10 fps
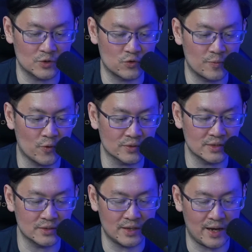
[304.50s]

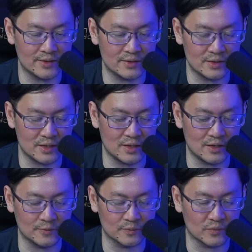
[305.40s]
reported that
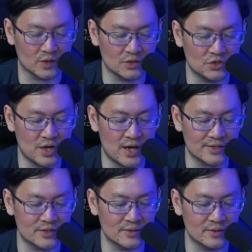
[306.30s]
um,
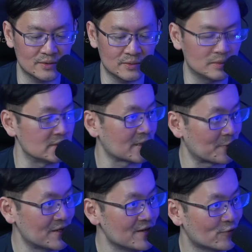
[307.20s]
Chia's
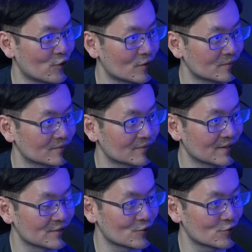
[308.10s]
disappeared from
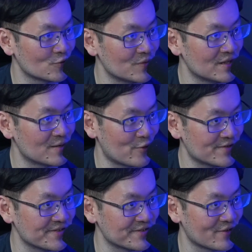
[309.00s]
her social media
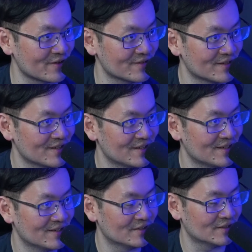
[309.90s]
presence, right?
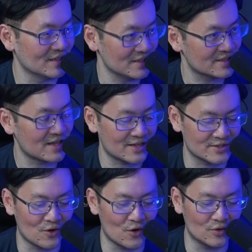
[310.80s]
The Insta
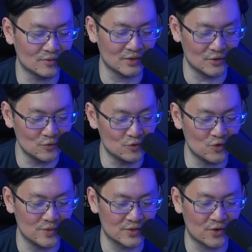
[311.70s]
is gone, the
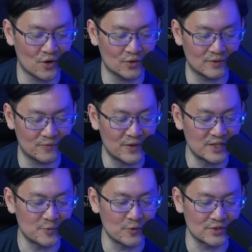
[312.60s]
YouTube is gone, the
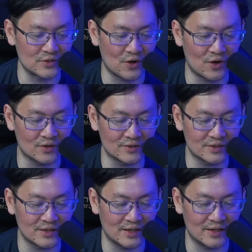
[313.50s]
Facebook is gone,
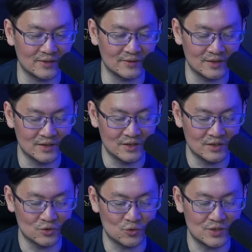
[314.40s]
Twitter. and
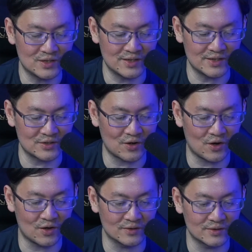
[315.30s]
Twitter is
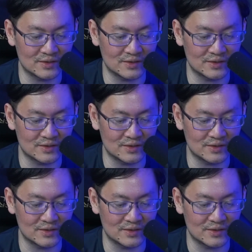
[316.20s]
gone